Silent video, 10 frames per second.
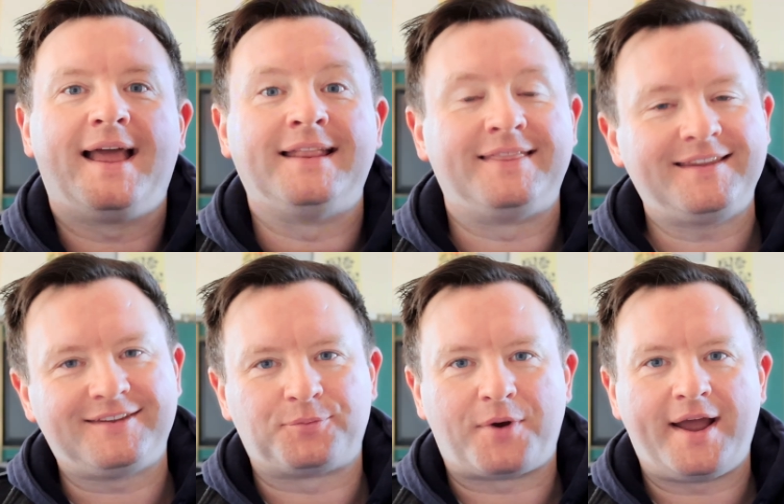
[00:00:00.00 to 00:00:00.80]
And this
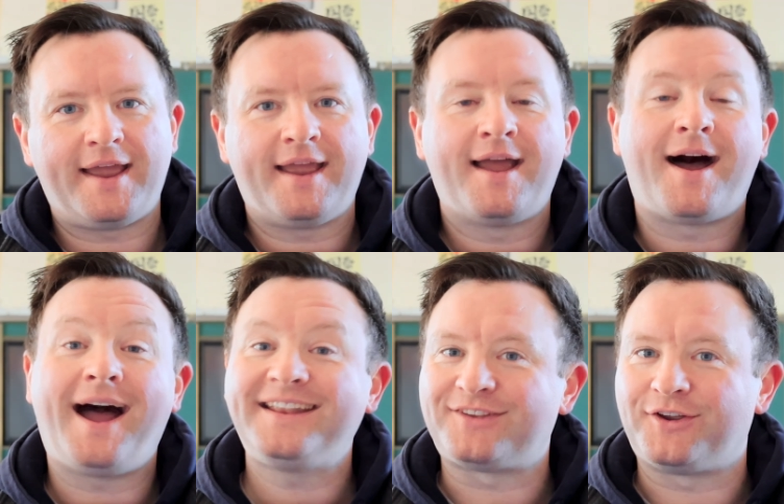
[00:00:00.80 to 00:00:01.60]
is why
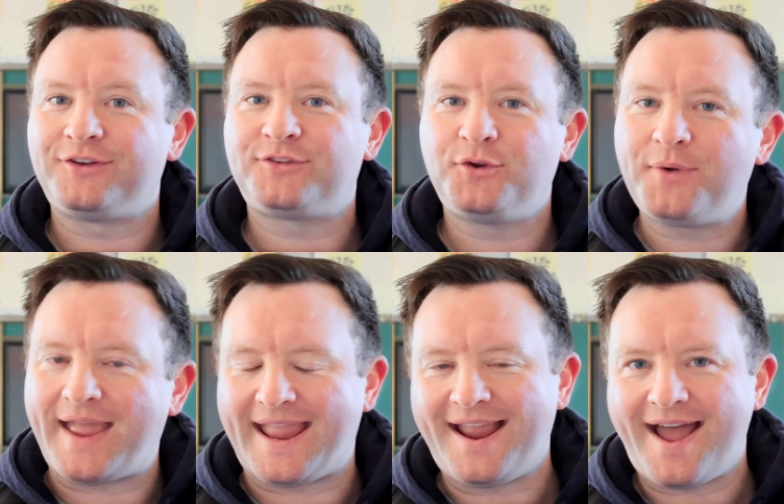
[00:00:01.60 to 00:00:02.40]
I turned to
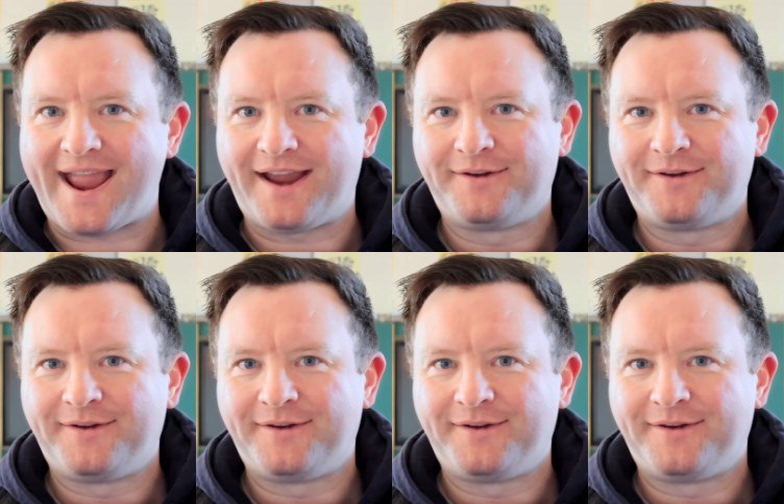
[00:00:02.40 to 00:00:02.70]
AI.